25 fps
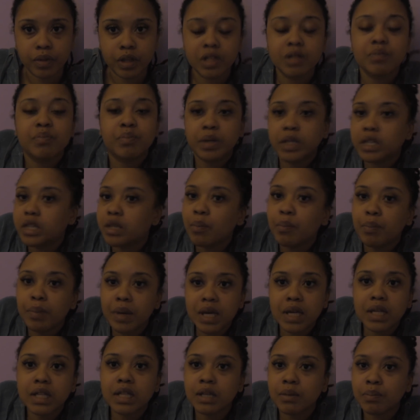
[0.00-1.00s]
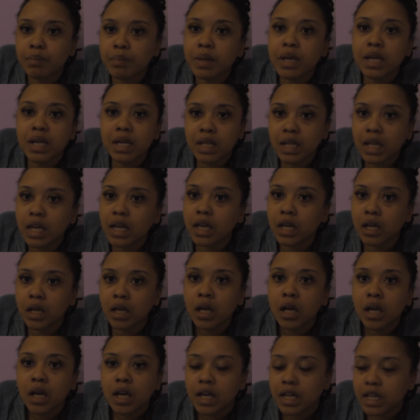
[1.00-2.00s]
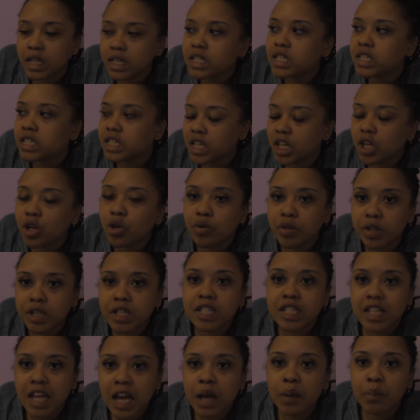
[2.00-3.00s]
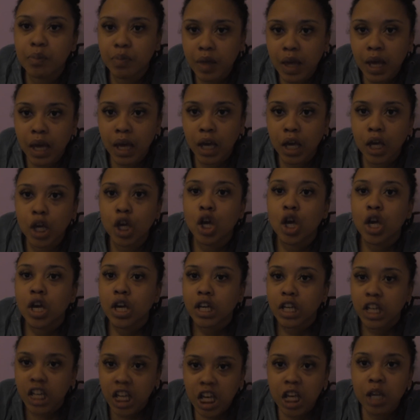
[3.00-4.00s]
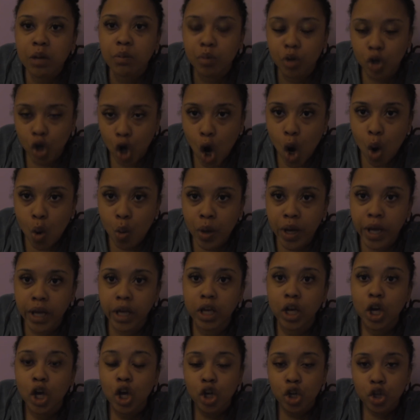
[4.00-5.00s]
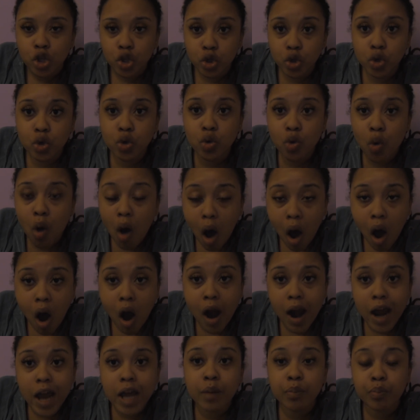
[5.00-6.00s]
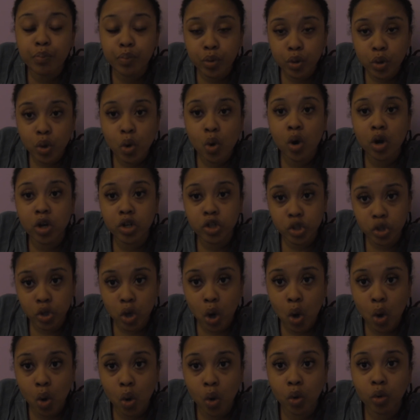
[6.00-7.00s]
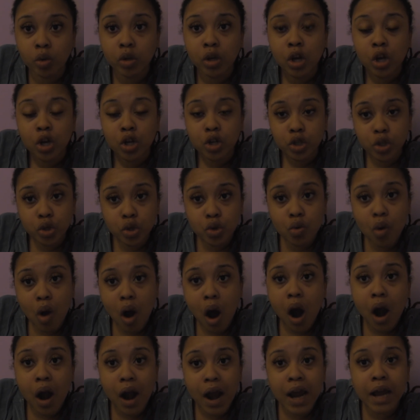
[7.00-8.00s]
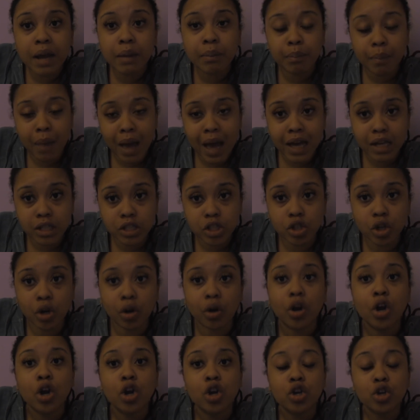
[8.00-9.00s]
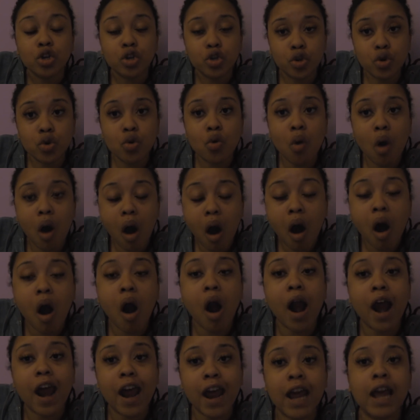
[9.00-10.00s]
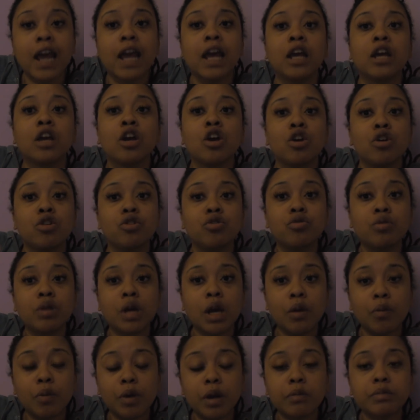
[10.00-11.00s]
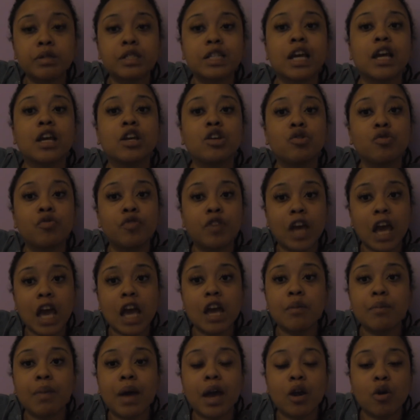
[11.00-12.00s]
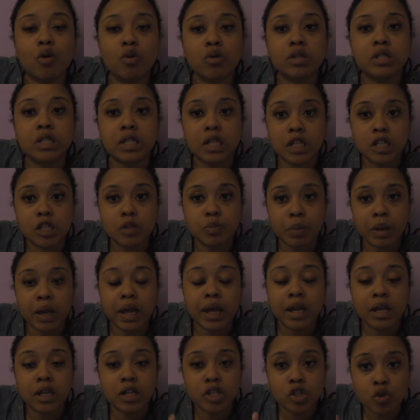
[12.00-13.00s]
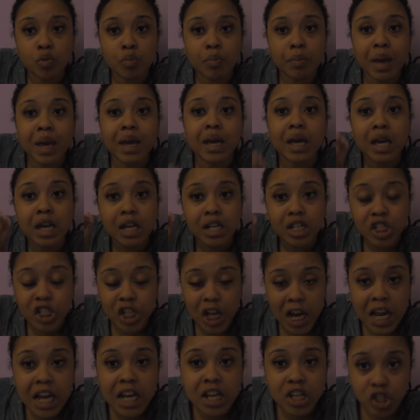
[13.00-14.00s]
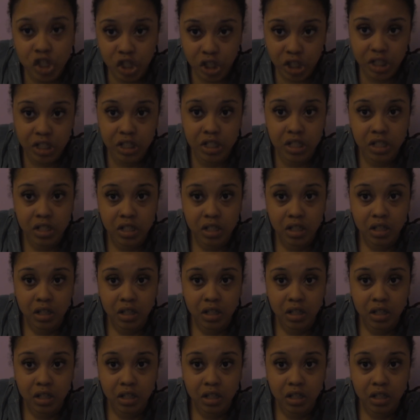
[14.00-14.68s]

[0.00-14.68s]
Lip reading: But the meaning is still the same thing. Keep going. You are a pure soul. You are a master. You get what I'm saying? You've came back onto this planet to make changes